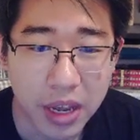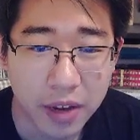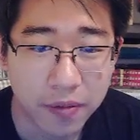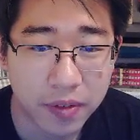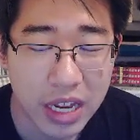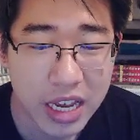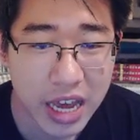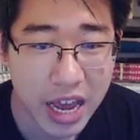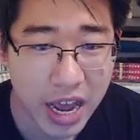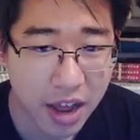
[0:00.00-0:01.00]
If they
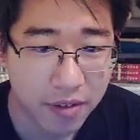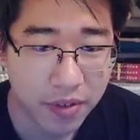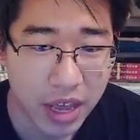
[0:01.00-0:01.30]
have